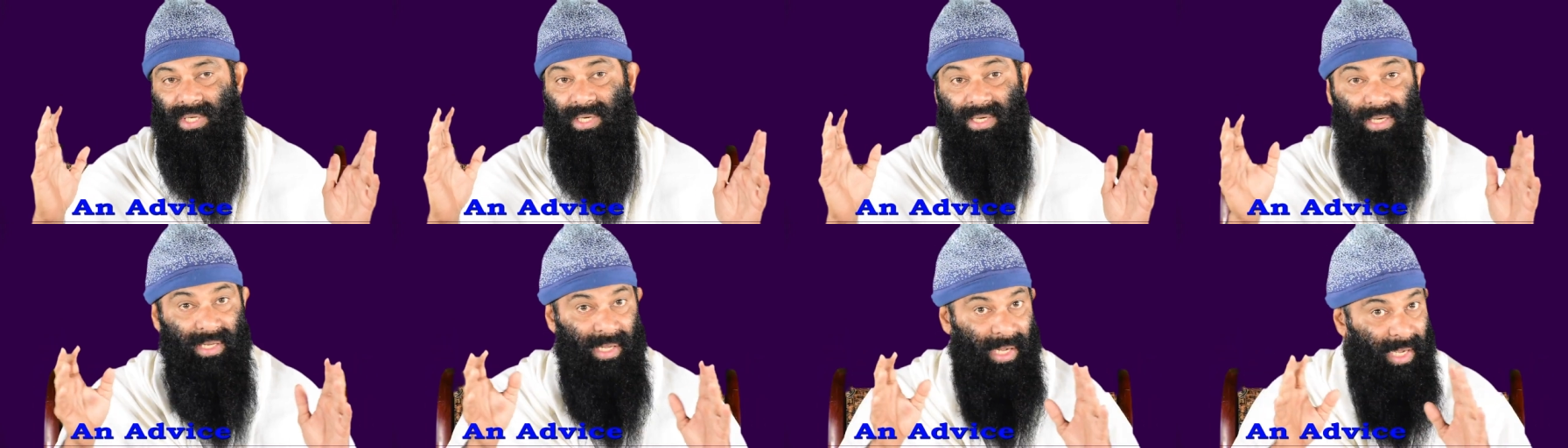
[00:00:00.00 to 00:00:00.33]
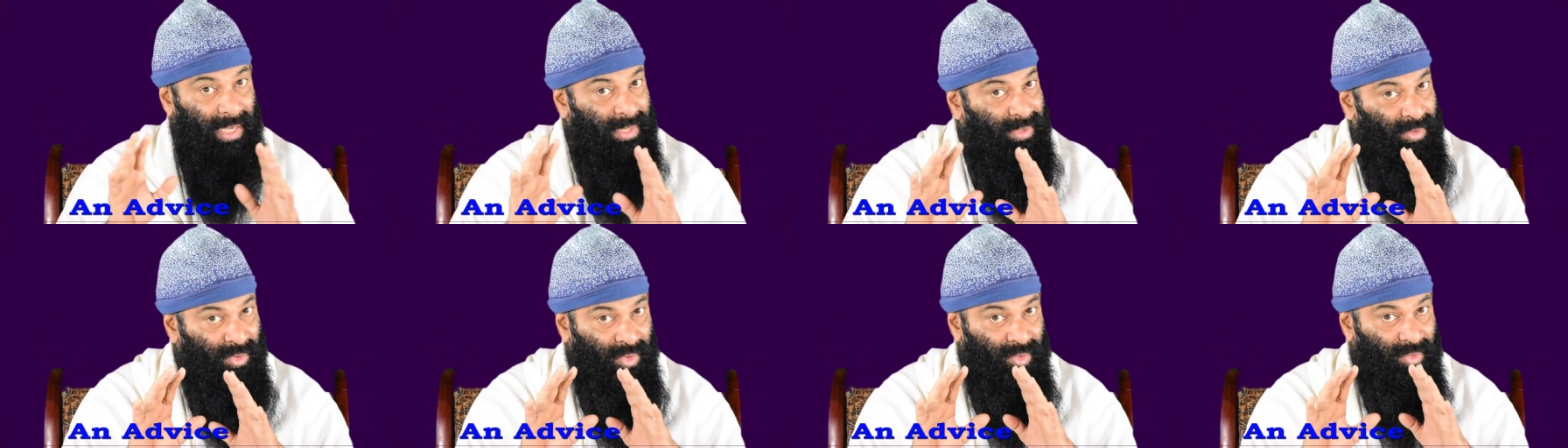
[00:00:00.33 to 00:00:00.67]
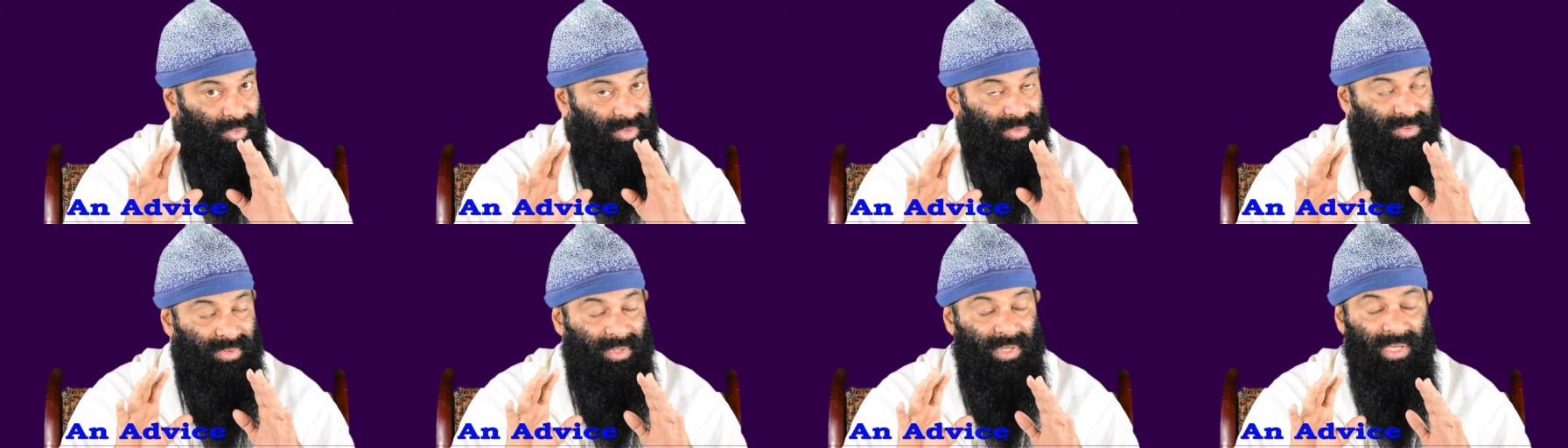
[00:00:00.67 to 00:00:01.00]
And I
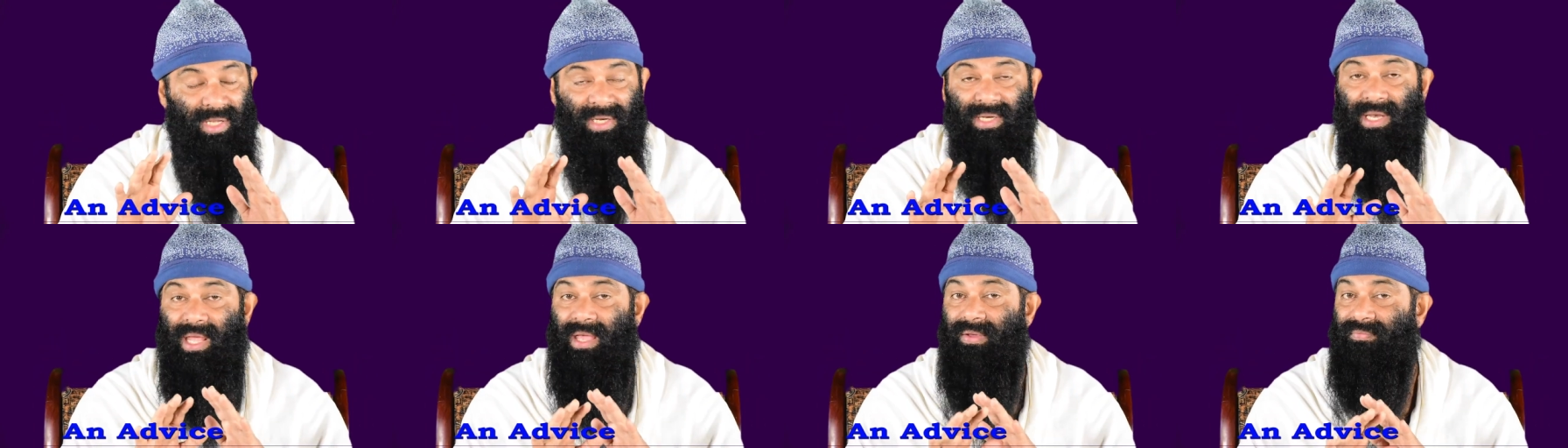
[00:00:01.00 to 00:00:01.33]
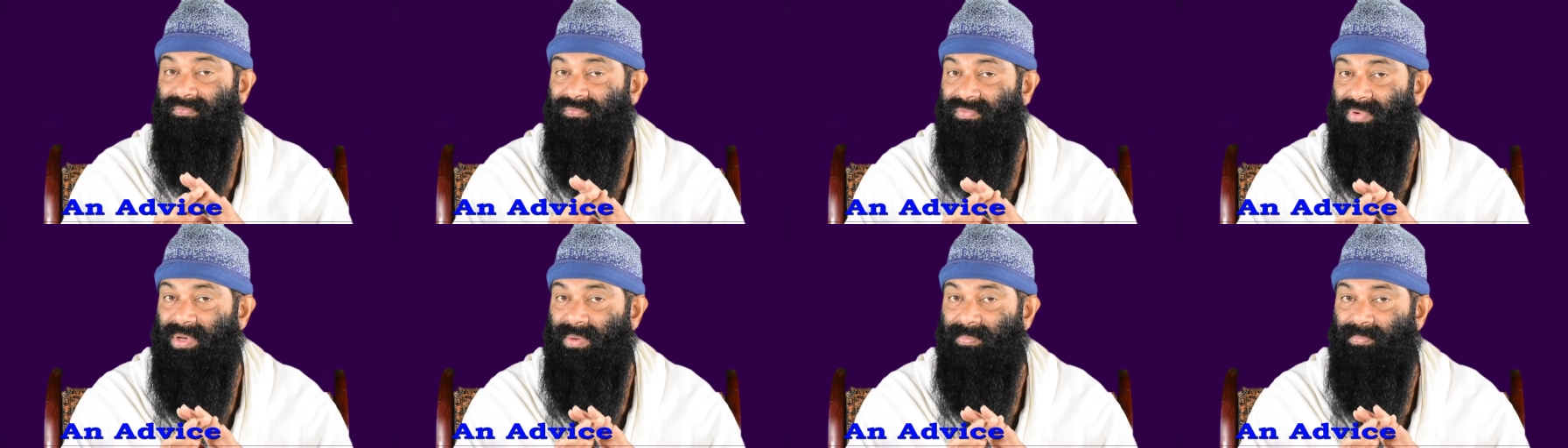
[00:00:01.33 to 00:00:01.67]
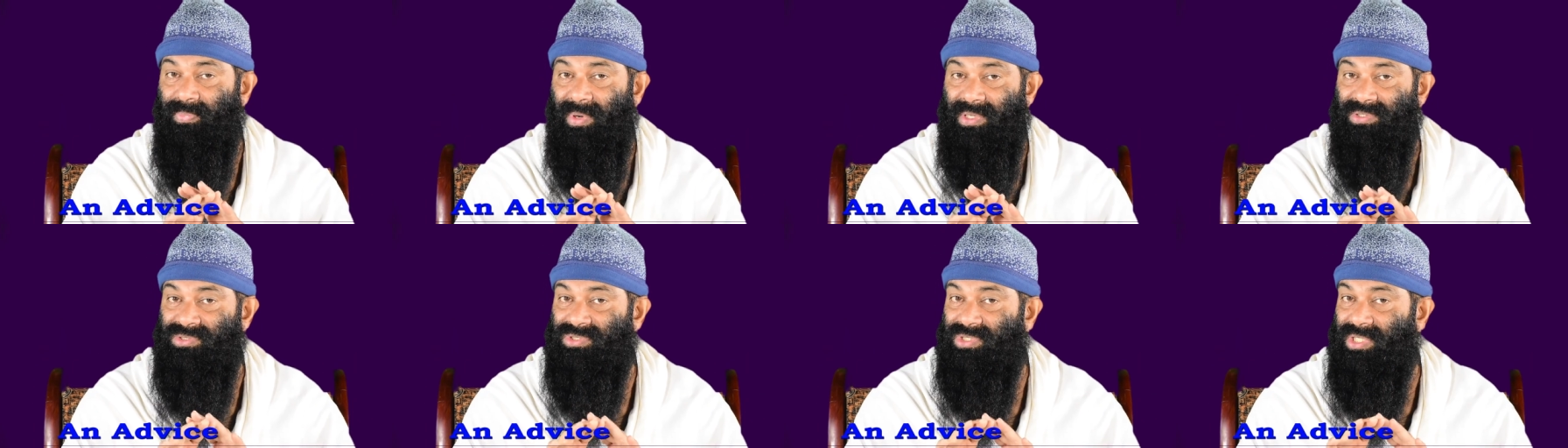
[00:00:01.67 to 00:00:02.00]
know in every
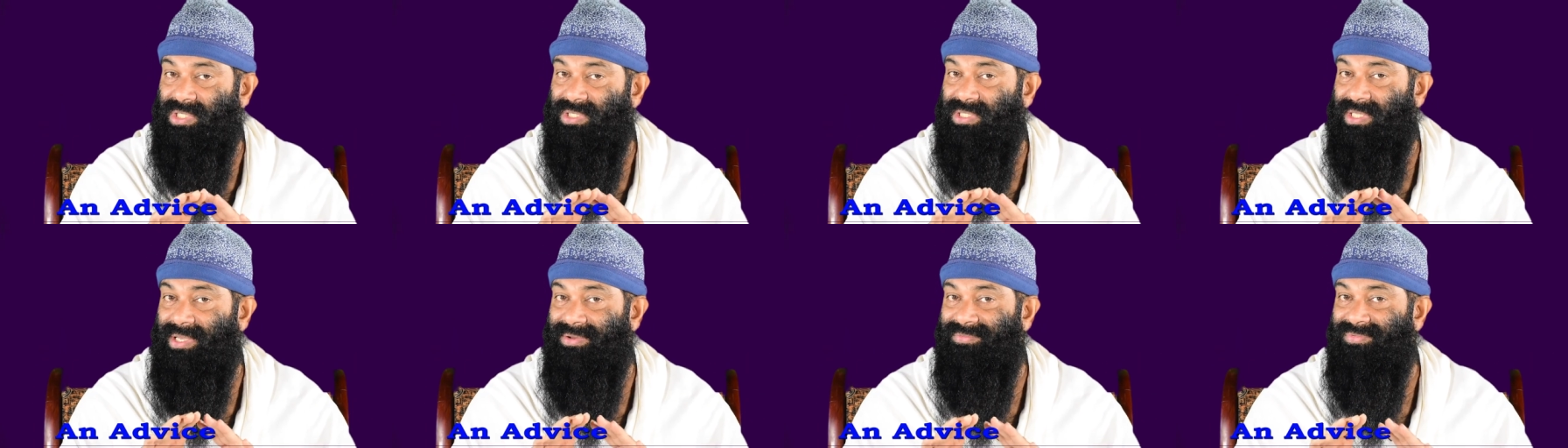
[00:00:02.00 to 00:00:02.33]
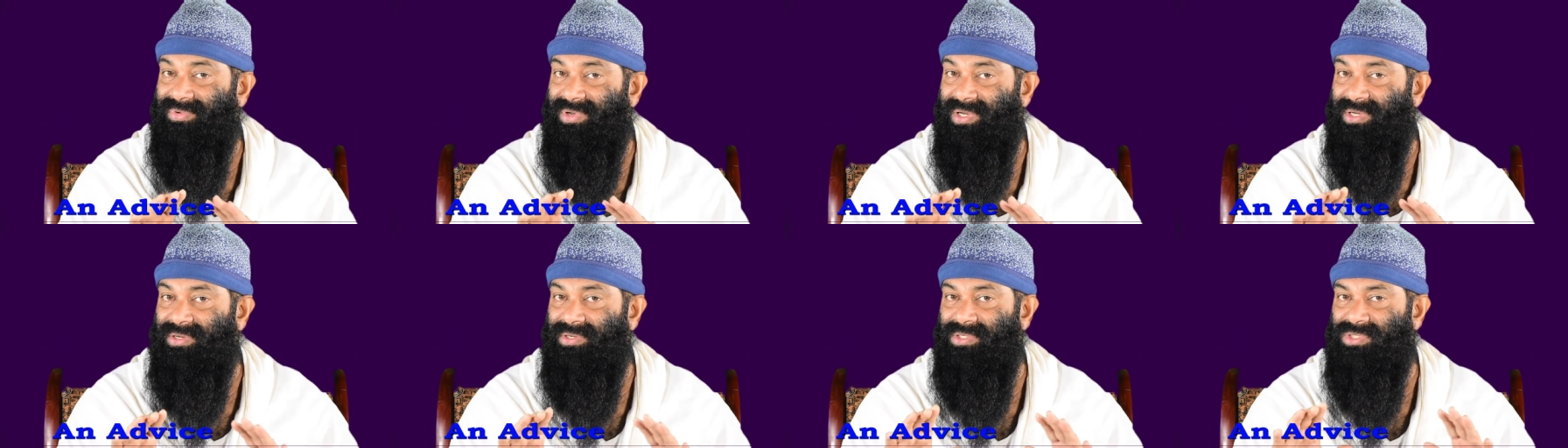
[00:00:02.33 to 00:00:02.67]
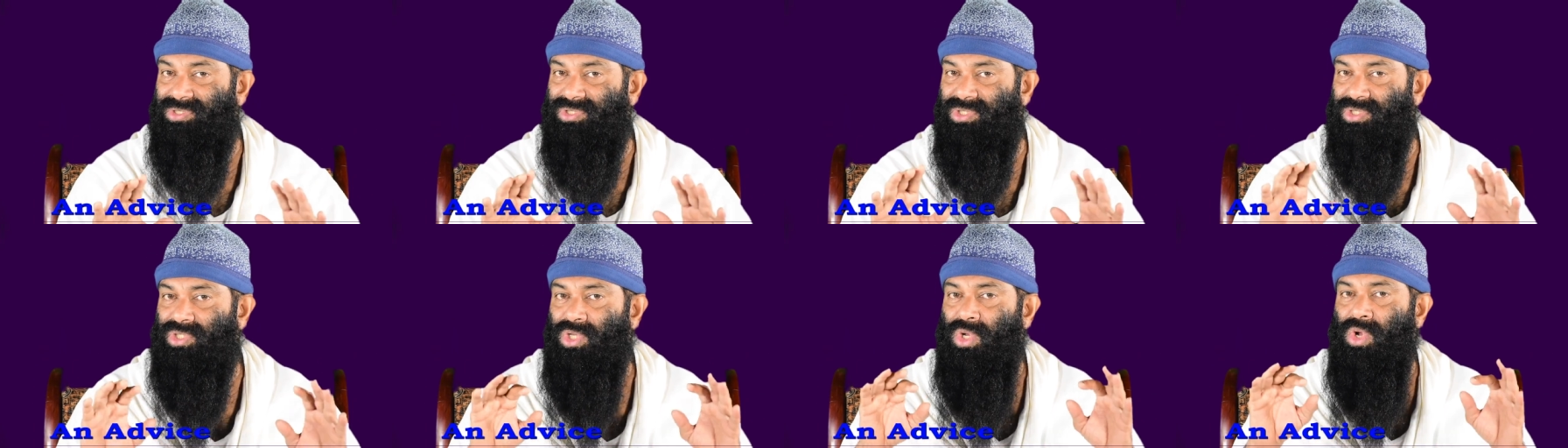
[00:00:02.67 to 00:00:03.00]
panchayat, every
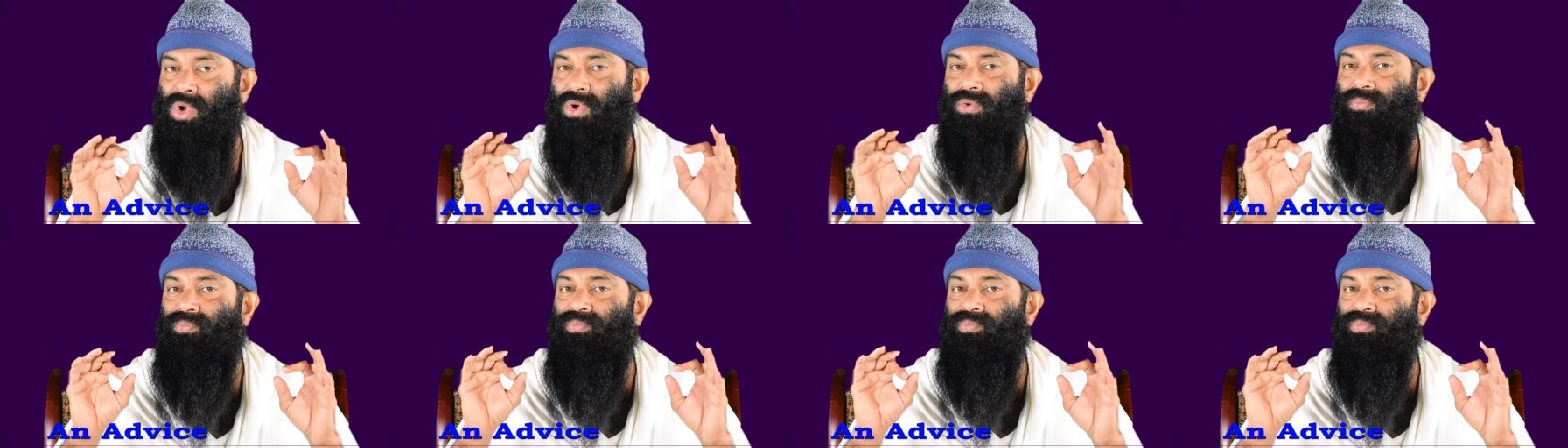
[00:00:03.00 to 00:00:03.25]
district,